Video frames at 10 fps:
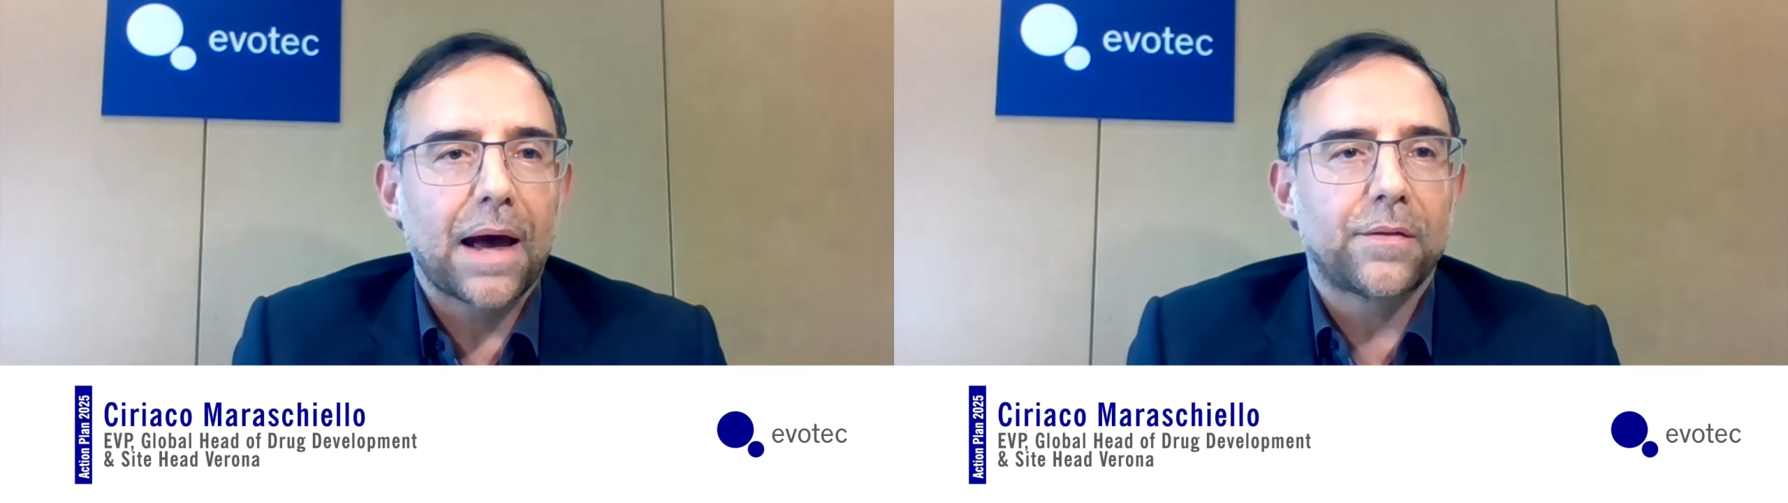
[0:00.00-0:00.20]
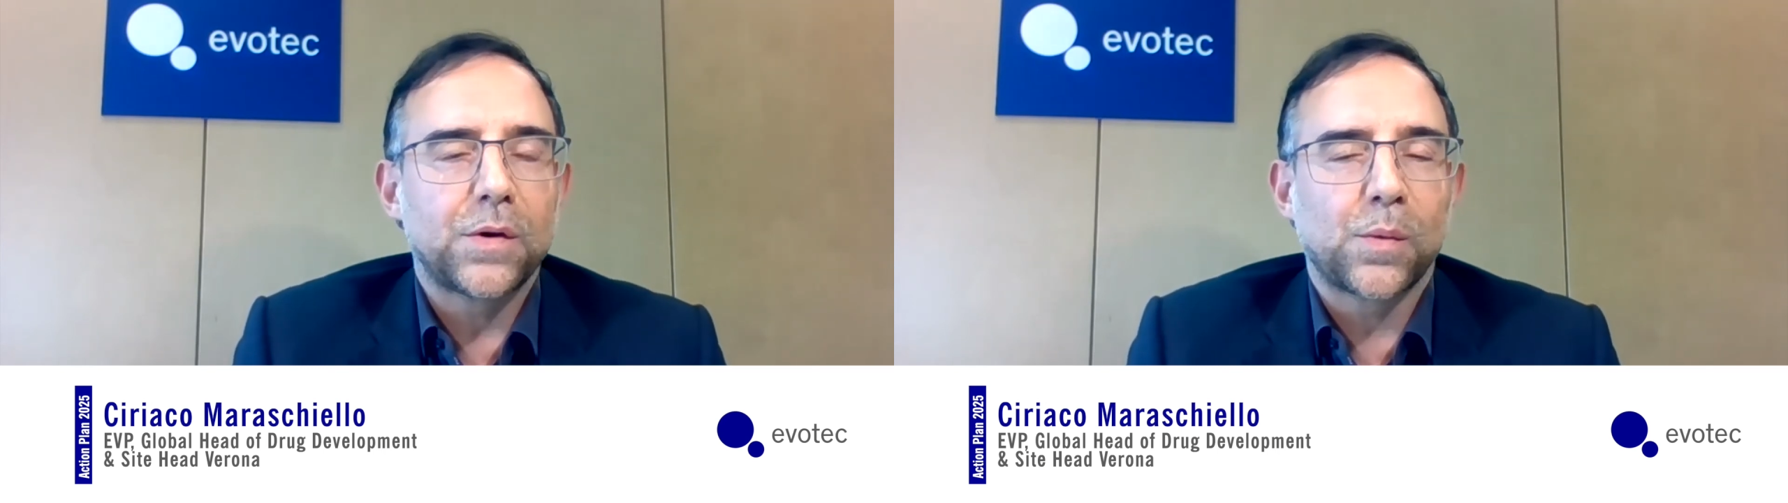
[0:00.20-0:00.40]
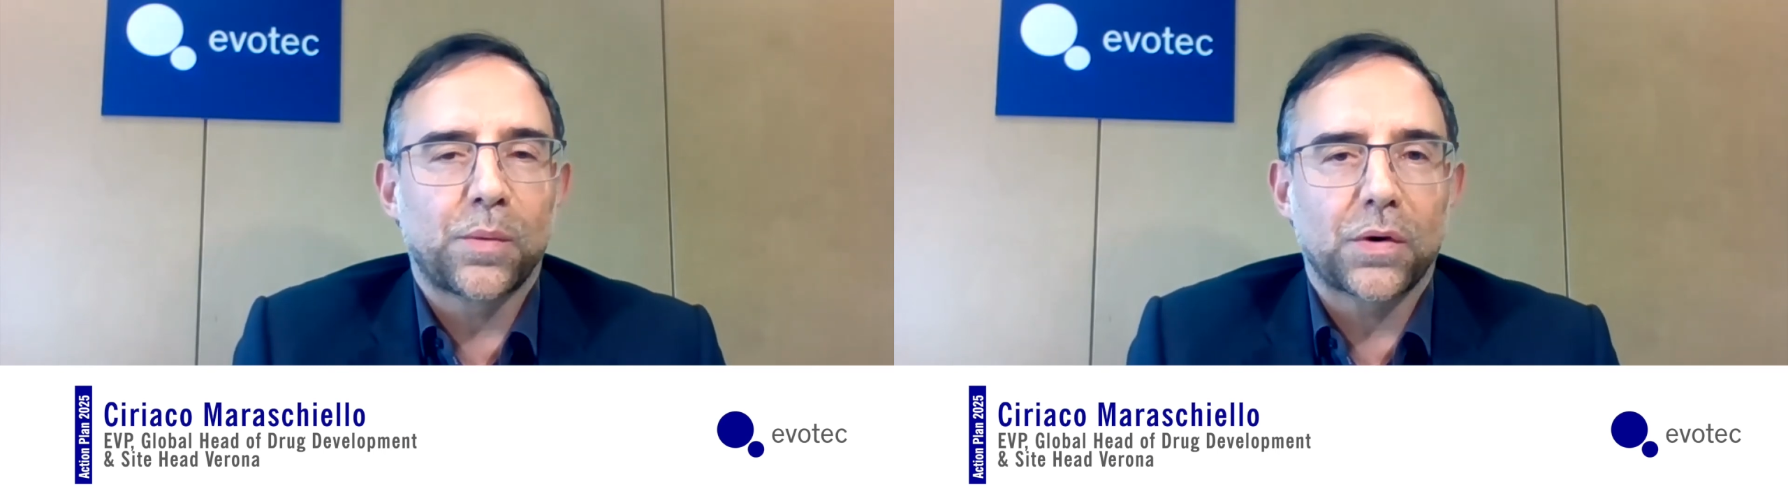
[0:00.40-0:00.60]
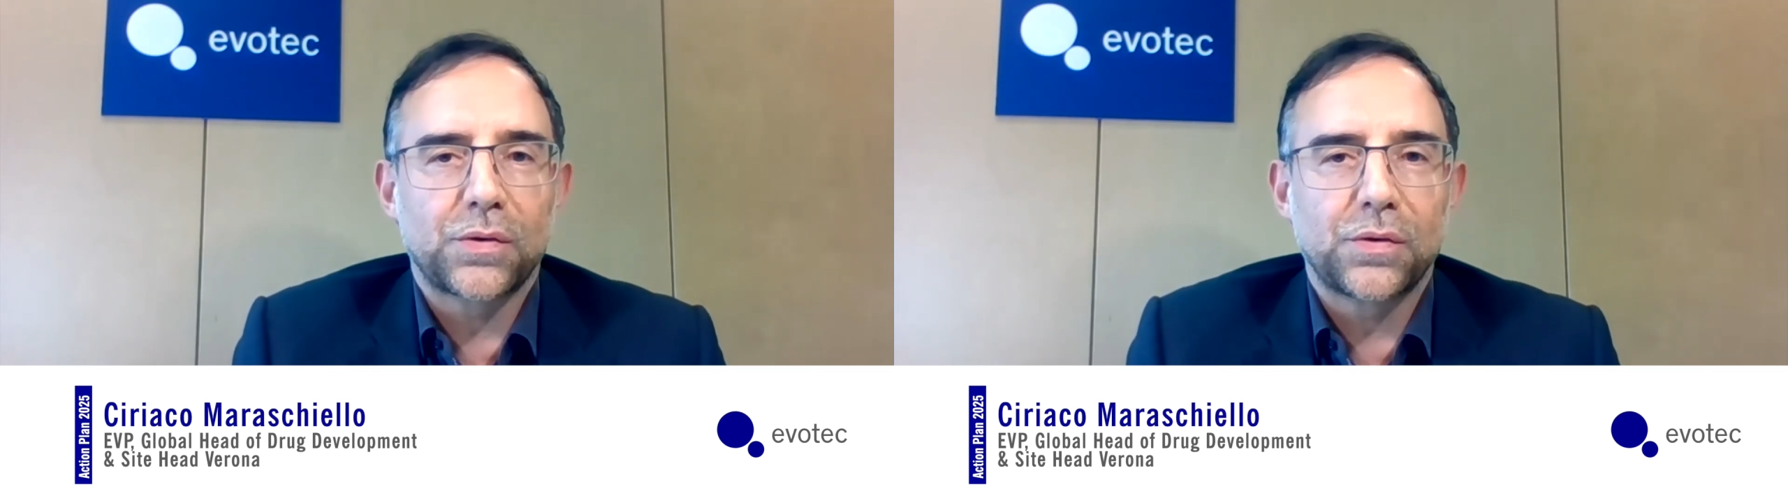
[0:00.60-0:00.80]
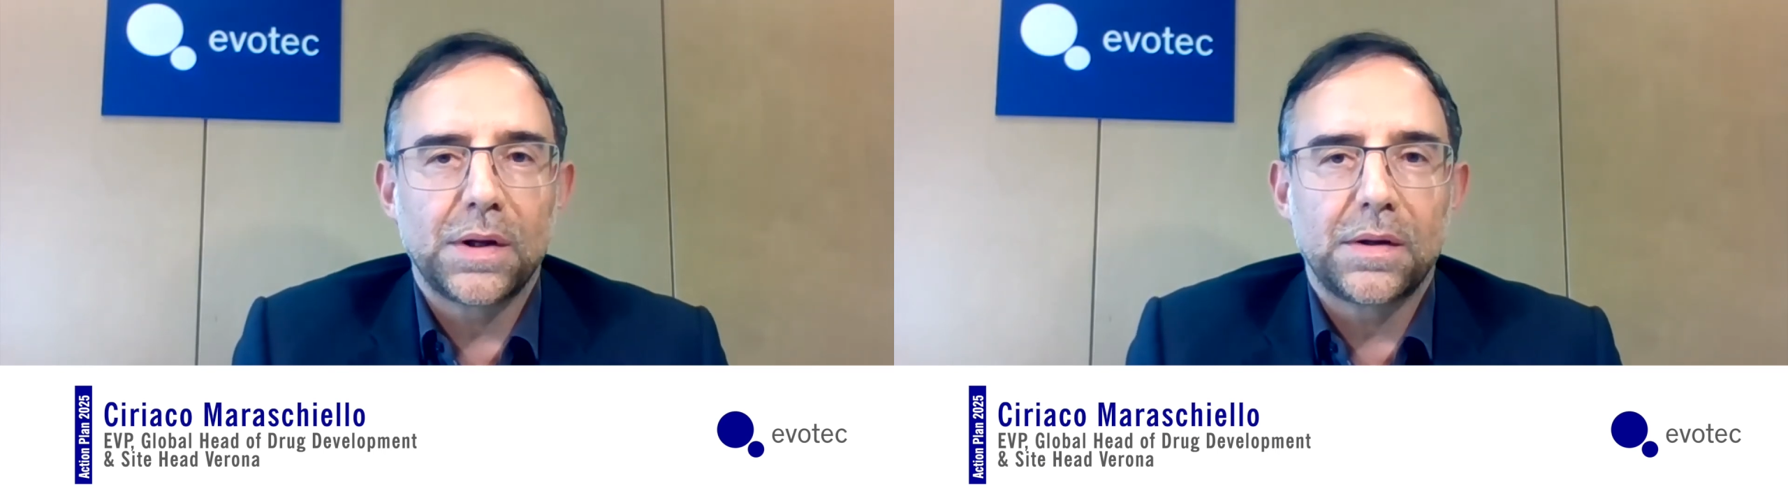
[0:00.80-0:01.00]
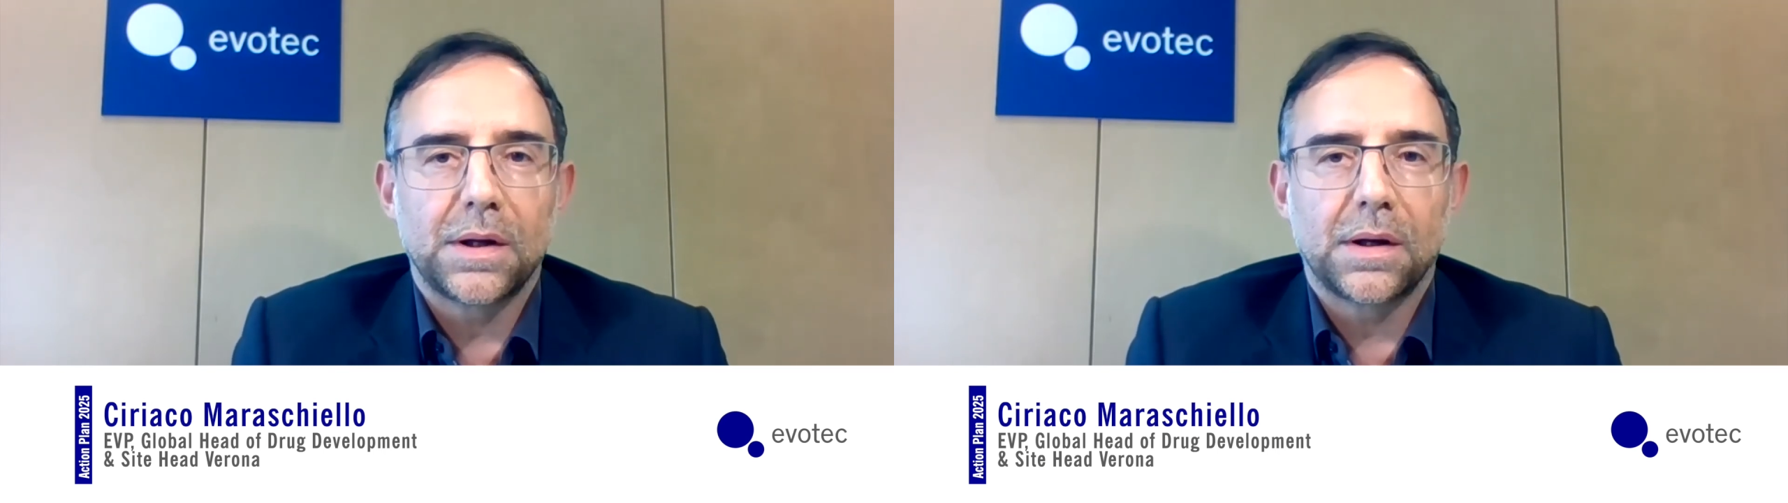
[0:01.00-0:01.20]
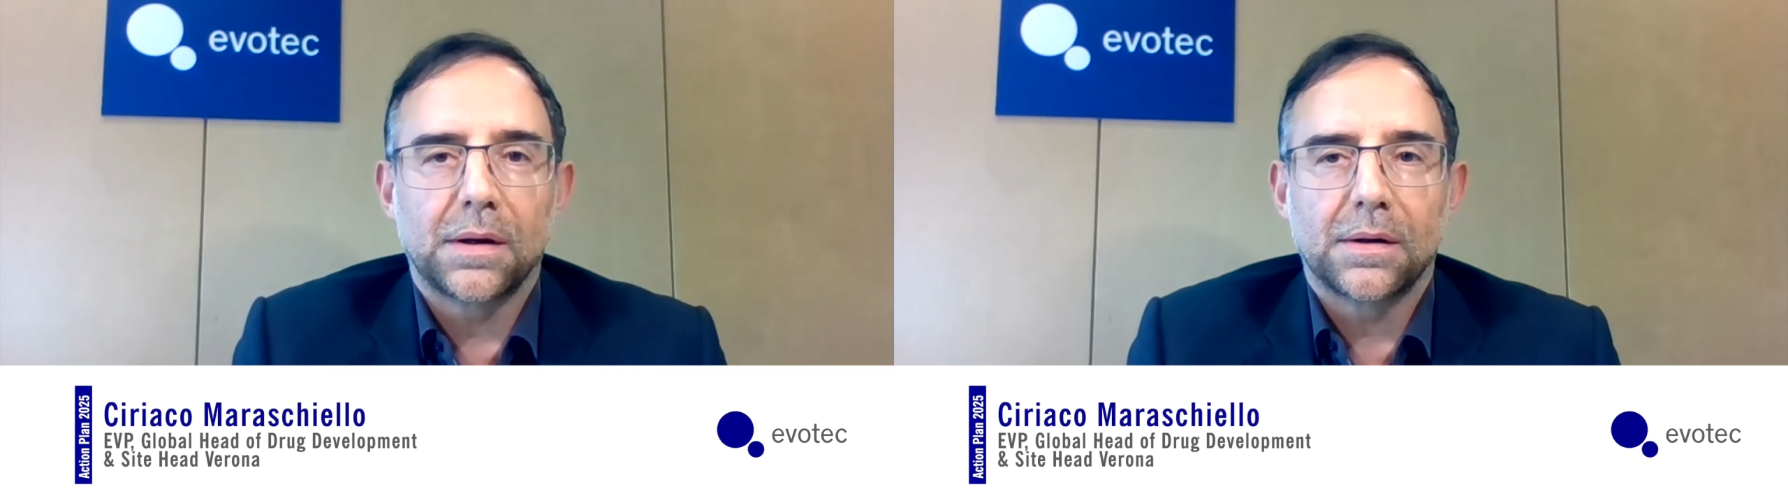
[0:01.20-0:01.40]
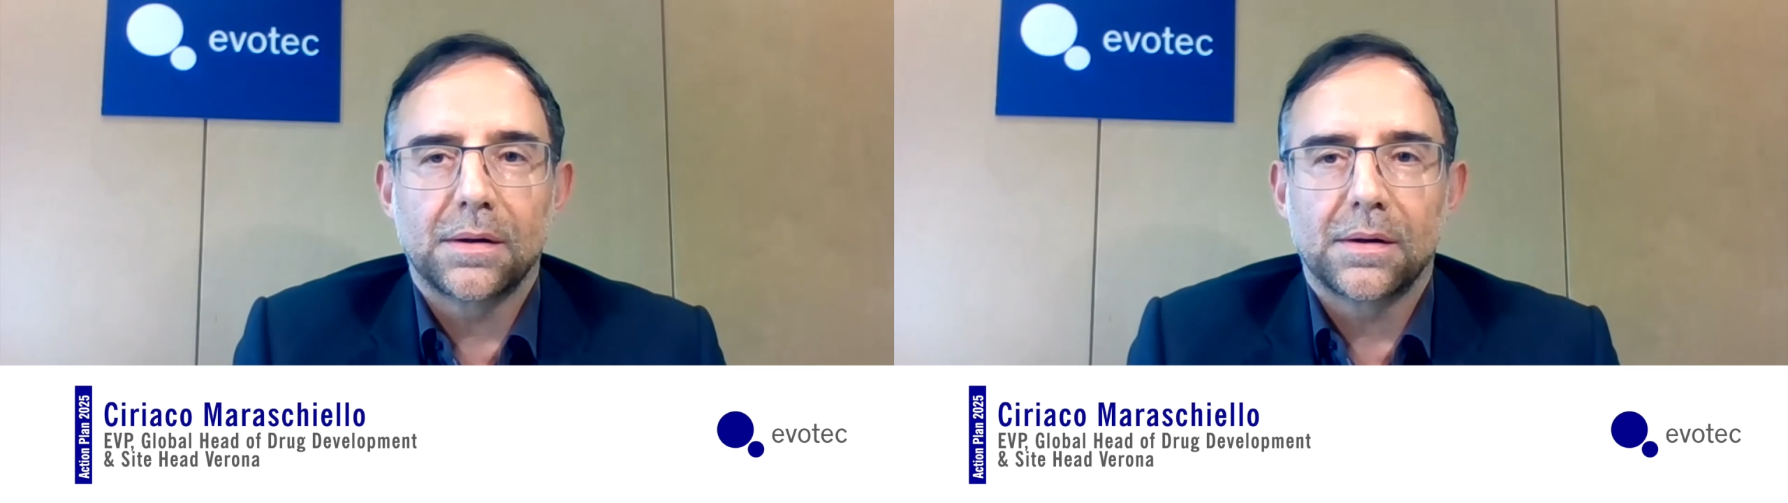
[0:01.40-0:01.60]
have the opportunity